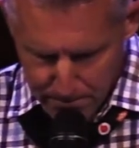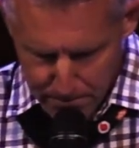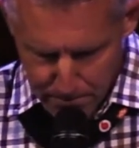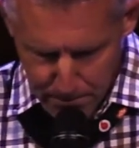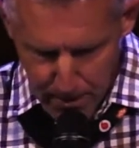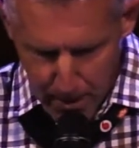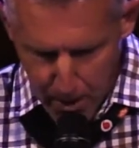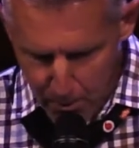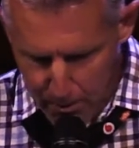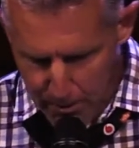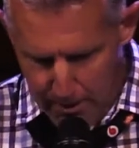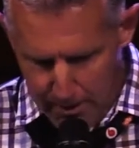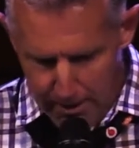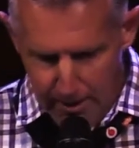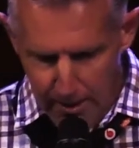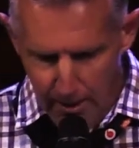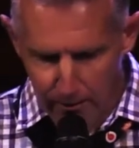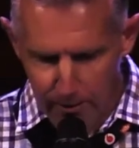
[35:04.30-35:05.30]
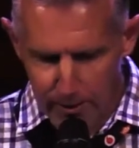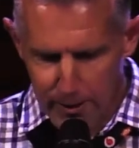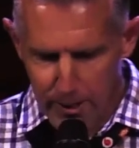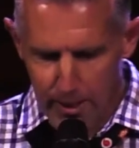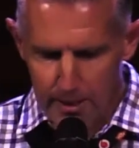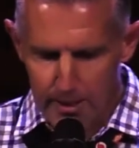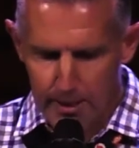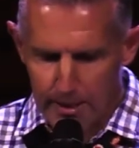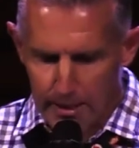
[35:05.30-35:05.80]
But I want to encourage
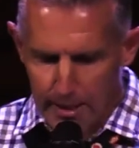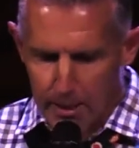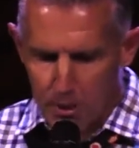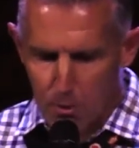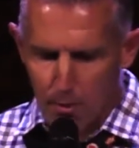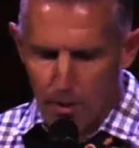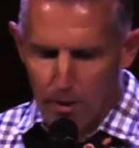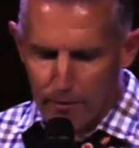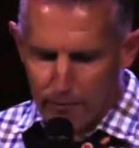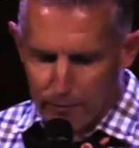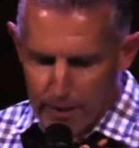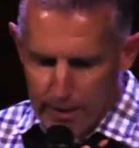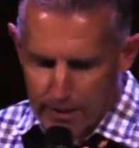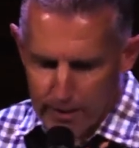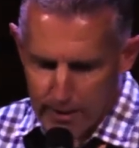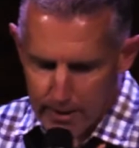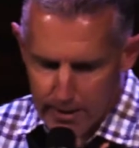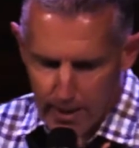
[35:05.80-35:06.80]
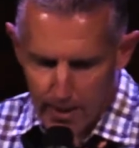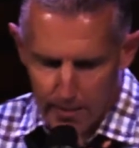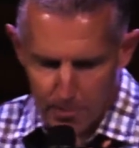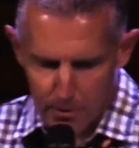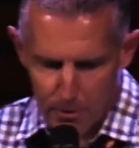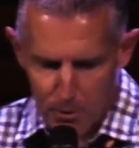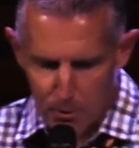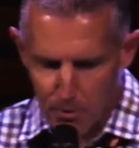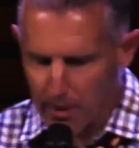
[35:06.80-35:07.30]
us that each one of these
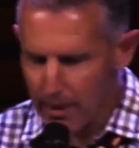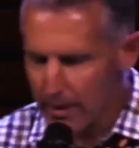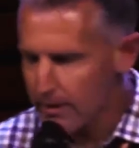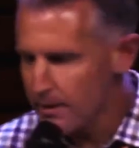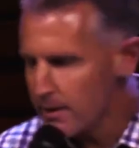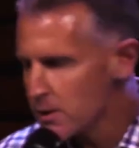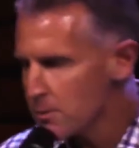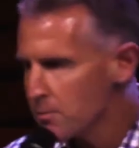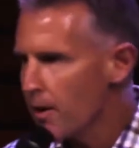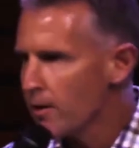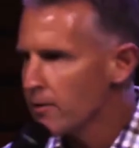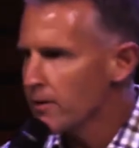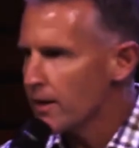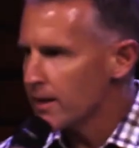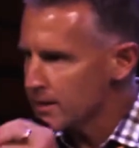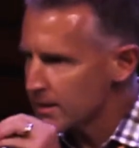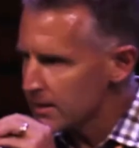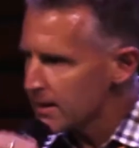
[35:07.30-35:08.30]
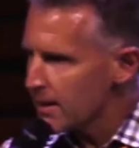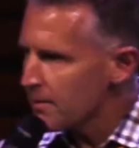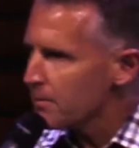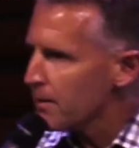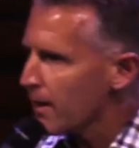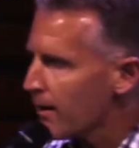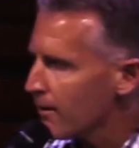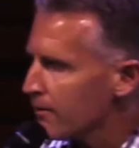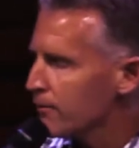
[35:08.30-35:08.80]
disciples who were in this boat, they stepped
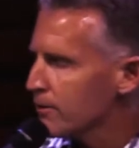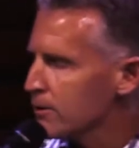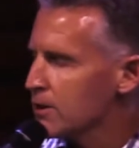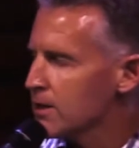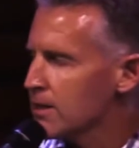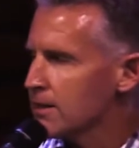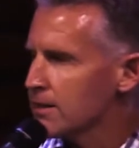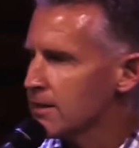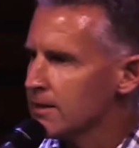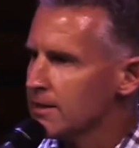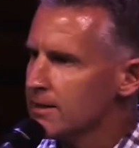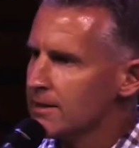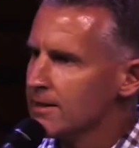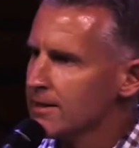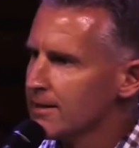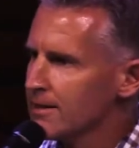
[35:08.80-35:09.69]
out for Jesus.